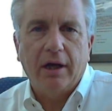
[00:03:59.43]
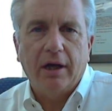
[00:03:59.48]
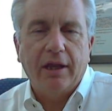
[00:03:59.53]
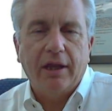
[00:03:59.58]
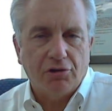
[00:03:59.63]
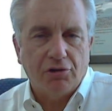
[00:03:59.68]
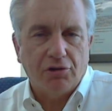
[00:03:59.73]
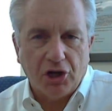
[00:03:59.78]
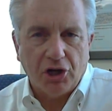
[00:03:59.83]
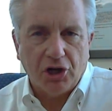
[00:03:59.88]

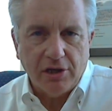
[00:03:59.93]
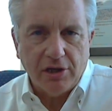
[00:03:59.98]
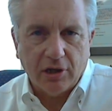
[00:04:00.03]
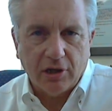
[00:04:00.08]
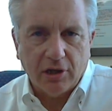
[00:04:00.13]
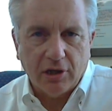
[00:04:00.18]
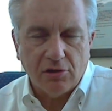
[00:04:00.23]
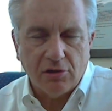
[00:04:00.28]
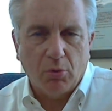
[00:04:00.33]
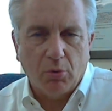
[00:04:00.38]

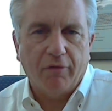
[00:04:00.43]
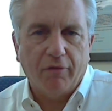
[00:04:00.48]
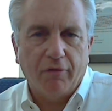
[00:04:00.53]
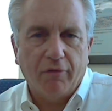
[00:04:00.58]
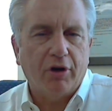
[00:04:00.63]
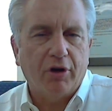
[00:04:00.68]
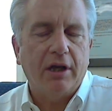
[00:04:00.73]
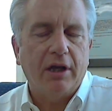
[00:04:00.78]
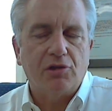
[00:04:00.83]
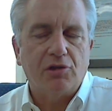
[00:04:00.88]
energizing as well,
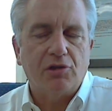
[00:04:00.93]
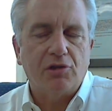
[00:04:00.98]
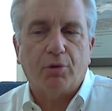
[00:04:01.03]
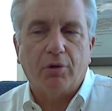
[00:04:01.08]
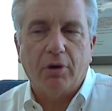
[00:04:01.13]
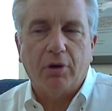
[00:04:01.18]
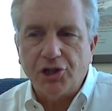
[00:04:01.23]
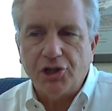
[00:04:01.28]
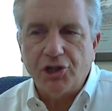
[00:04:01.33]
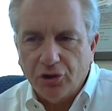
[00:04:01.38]
very
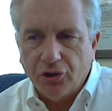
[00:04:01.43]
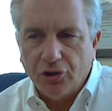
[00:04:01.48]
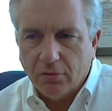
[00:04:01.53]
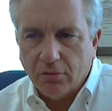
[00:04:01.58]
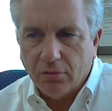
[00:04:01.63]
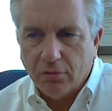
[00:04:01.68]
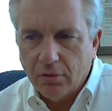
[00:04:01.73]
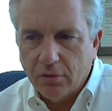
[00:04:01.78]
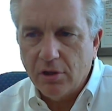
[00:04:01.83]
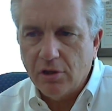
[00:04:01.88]
inspirational
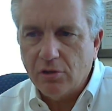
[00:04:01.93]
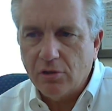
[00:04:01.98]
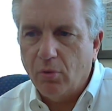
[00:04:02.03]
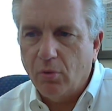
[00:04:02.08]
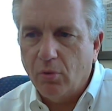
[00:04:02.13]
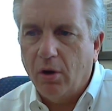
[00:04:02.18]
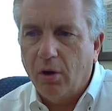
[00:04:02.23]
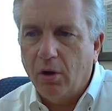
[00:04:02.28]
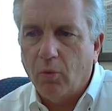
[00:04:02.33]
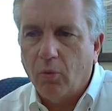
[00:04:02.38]
is
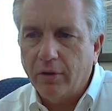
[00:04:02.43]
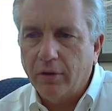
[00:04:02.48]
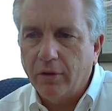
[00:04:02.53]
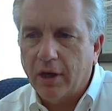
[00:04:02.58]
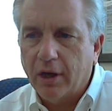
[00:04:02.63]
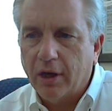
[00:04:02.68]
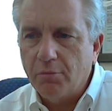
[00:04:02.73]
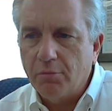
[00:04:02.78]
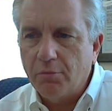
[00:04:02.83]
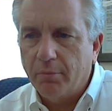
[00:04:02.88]
a word
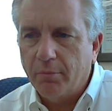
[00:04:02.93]
that comes to